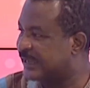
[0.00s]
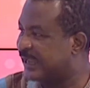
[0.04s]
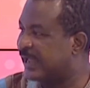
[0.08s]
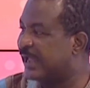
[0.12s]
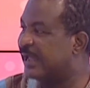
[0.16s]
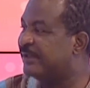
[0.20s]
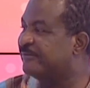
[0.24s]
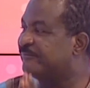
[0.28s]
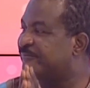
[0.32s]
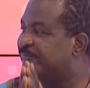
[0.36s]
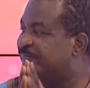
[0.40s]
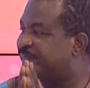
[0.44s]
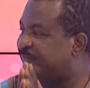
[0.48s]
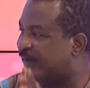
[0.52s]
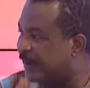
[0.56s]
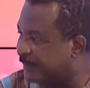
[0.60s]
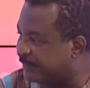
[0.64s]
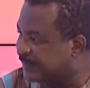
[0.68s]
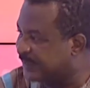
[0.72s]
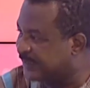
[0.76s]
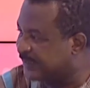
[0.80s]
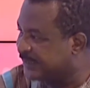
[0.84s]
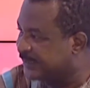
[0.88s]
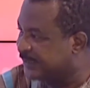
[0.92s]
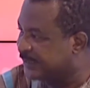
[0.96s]
and
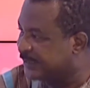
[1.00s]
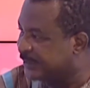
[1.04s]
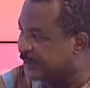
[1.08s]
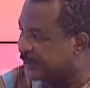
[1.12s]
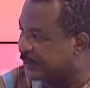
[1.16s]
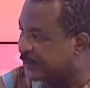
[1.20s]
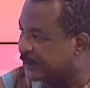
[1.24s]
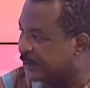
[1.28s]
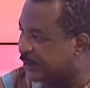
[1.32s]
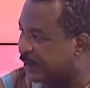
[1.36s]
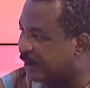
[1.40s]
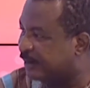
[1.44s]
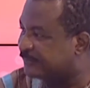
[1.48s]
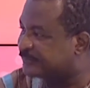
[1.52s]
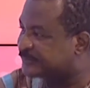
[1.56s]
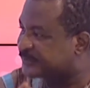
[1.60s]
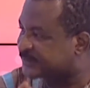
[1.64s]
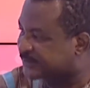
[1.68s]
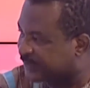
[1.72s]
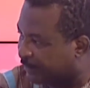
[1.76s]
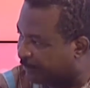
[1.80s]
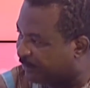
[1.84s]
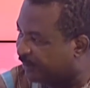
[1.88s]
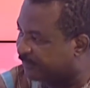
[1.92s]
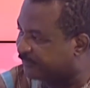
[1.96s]
family of
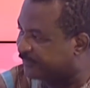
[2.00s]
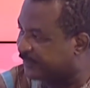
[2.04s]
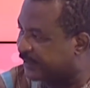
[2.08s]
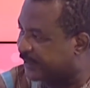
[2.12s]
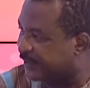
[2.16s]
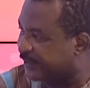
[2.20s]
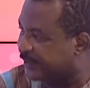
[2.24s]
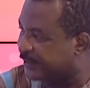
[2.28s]
some of the